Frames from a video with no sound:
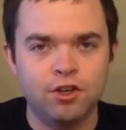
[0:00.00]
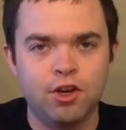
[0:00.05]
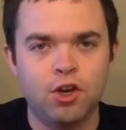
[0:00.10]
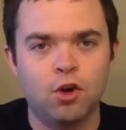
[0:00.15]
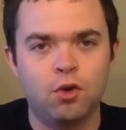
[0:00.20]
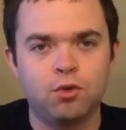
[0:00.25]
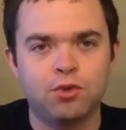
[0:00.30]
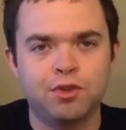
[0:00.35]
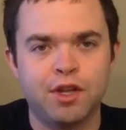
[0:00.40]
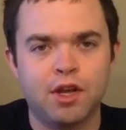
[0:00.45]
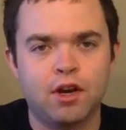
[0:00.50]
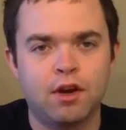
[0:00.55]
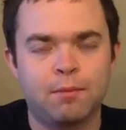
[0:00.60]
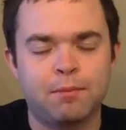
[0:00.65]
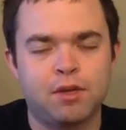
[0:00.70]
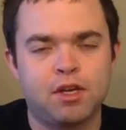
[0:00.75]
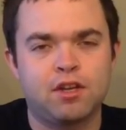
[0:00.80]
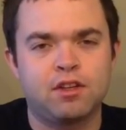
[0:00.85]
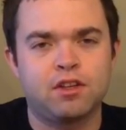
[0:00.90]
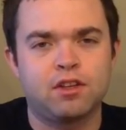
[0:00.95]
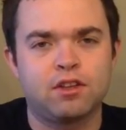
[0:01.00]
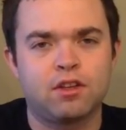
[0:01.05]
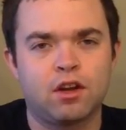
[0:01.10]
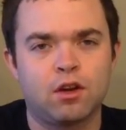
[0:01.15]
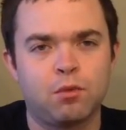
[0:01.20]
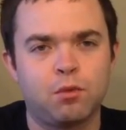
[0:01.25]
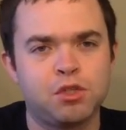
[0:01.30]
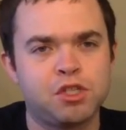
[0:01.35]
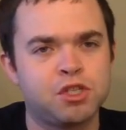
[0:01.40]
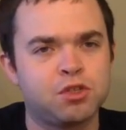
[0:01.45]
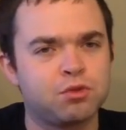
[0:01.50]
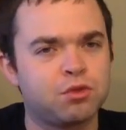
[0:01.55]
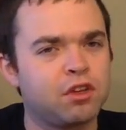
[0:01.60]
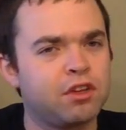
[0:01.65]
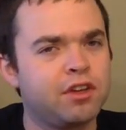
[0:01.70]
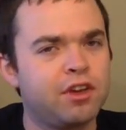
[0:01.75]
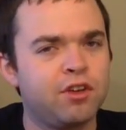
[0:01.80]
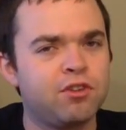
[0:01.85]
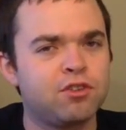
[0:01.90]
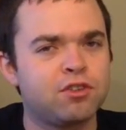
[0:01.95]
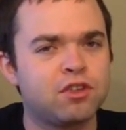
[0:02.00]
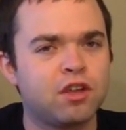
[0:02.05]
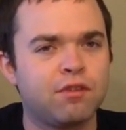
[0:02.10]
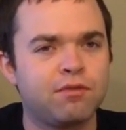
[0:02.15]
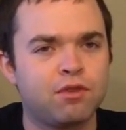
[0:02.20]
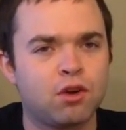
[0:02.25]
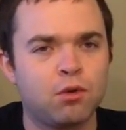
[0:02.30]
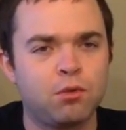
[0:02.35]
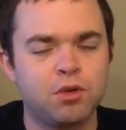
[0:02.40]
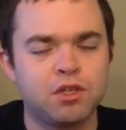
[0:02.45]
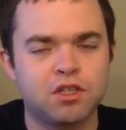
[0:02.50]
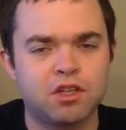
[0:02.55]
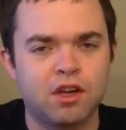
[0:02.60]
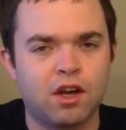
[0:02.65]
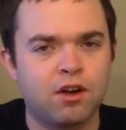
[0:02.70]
note that I'm getting in there, which is really interesting for a whiskey.